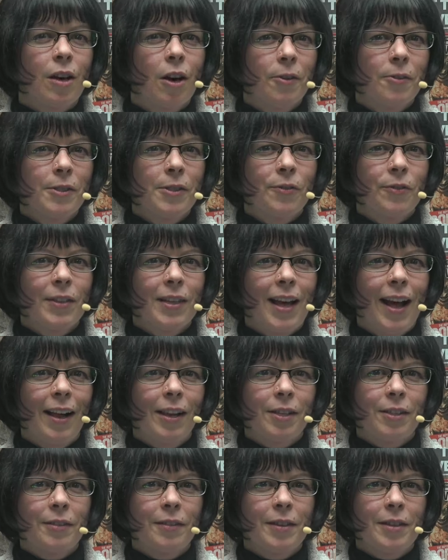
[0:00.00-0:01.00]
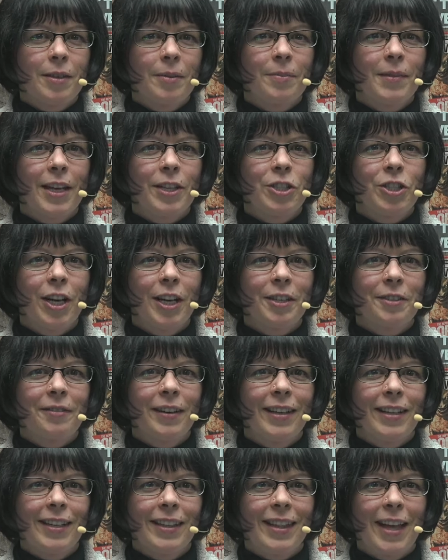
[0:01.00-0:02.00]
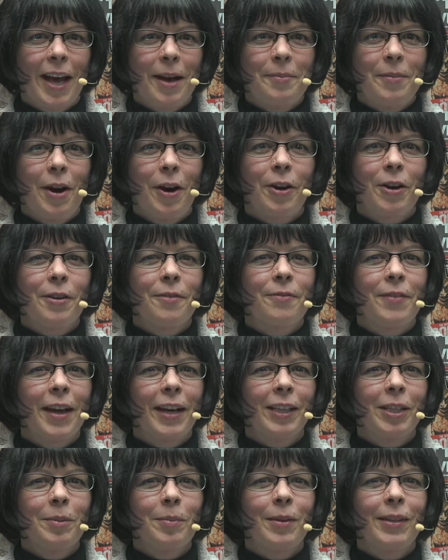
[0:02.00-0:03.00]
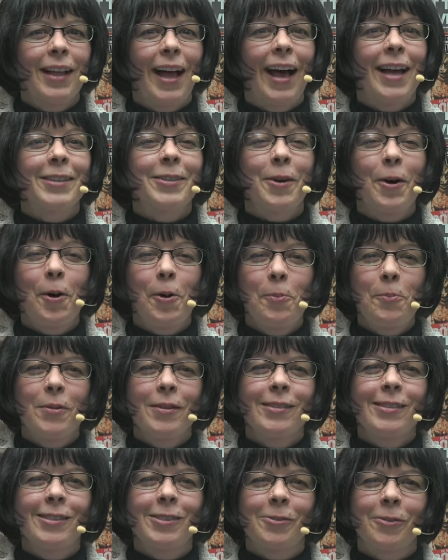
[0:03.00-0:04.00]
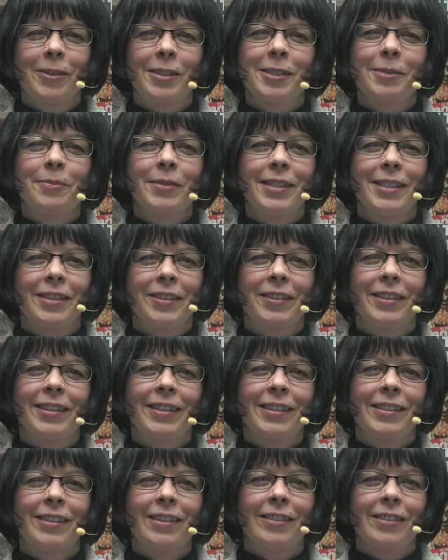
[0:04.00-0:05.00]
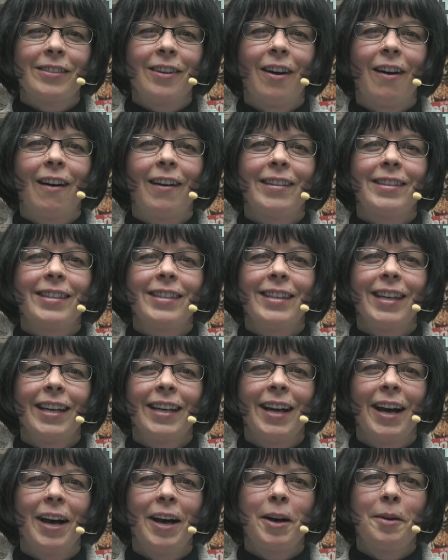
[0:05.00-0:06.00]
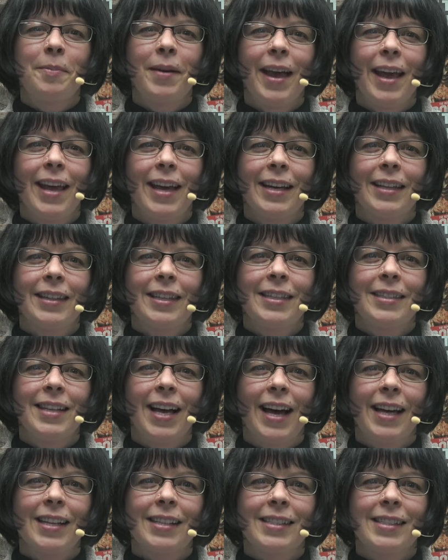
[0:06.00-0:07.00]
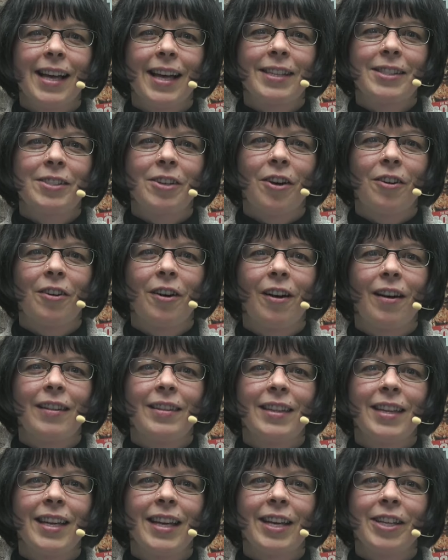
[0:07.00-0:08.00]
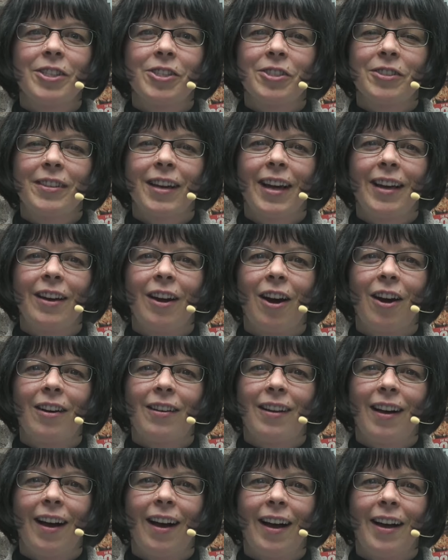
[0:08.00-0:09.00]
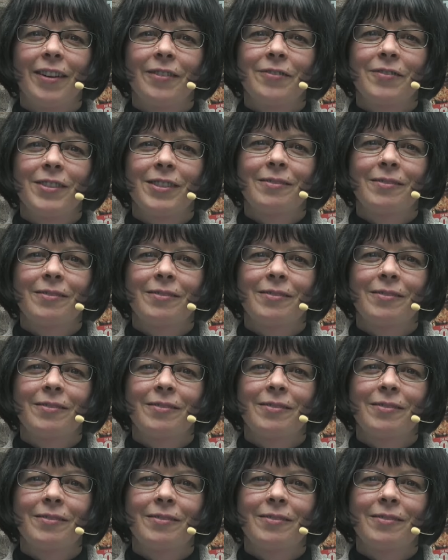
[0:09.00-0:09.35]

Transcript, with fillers: the codes for the algorithm that generated them, are available as open source materials on GitHub, and the datasets are on the Internet Archive.